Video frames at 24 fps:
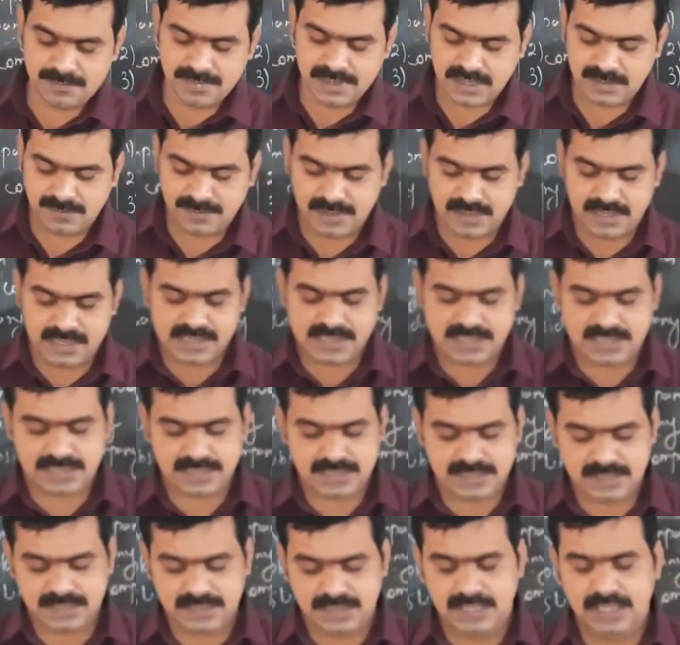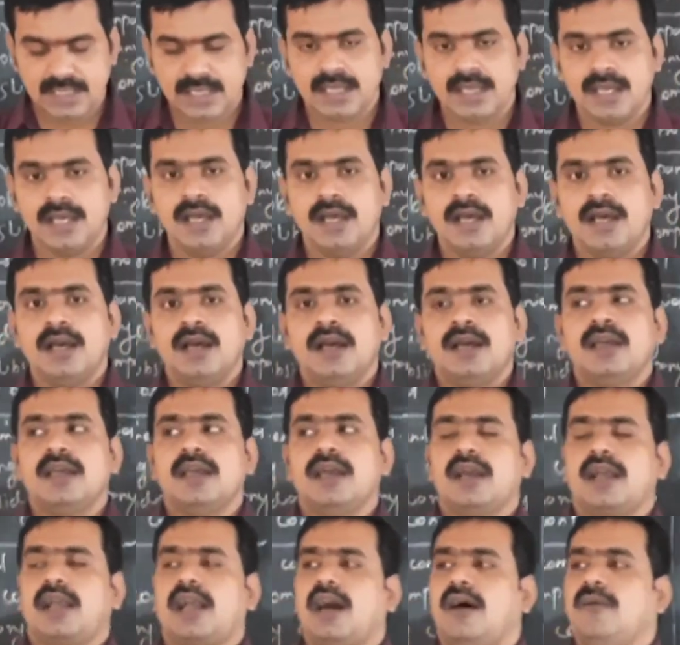means a
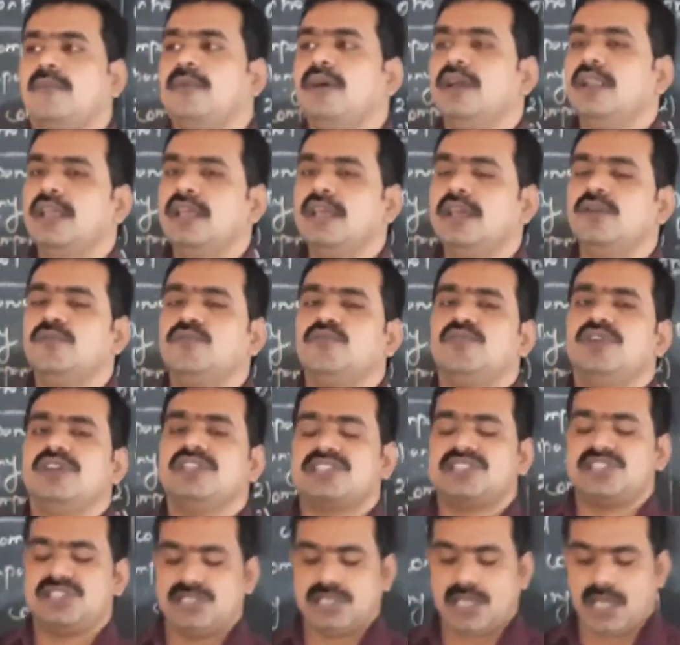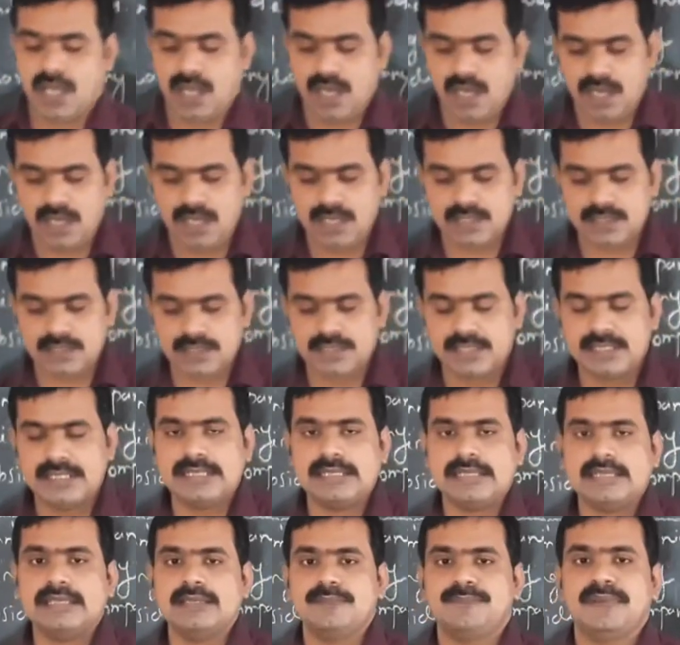company which not
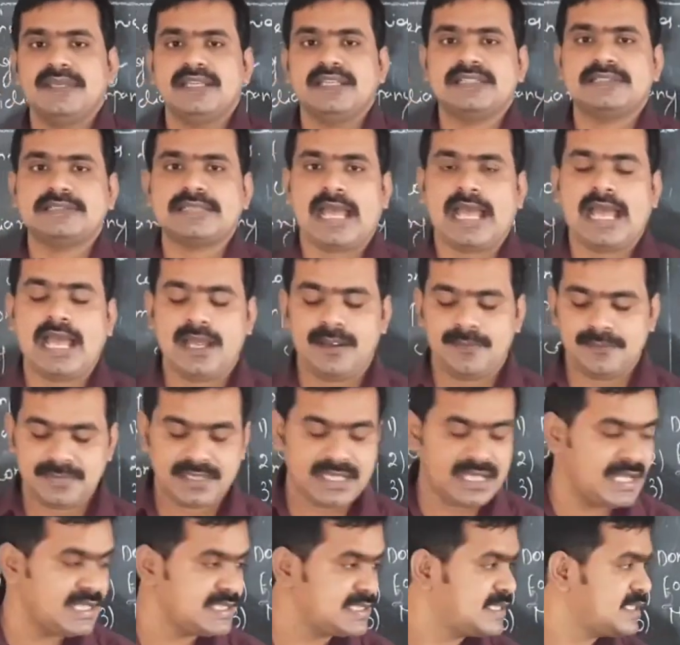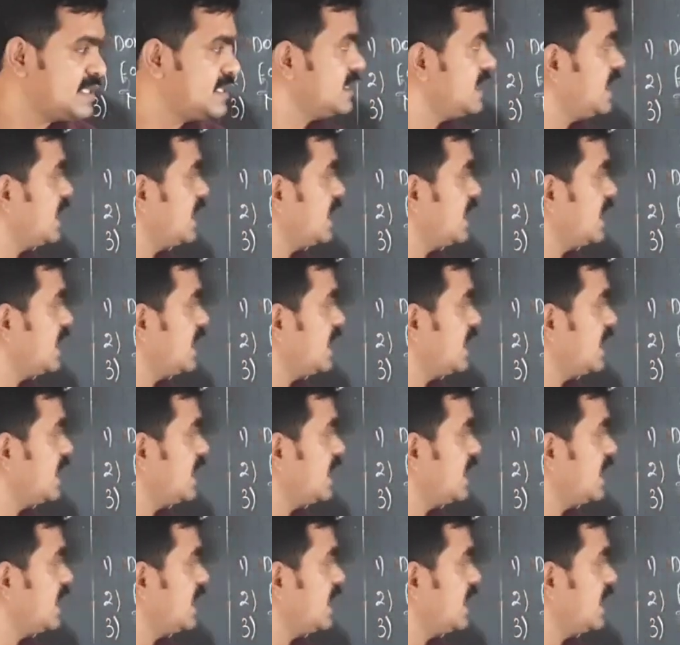be termed as the